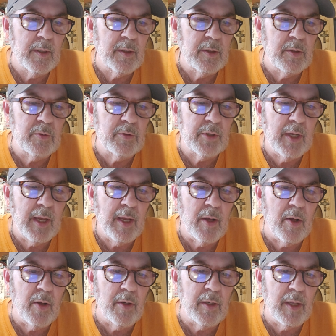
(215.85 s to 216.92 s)
You chat
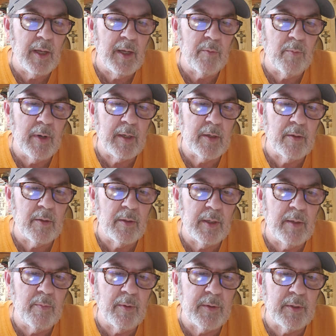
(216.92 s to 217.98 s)
online regularly
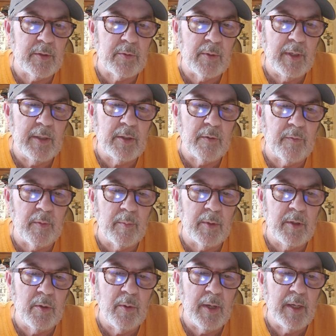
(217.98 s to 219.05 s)
with a stranger from the
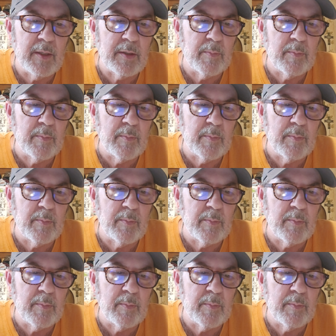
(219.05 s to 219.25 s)
U S,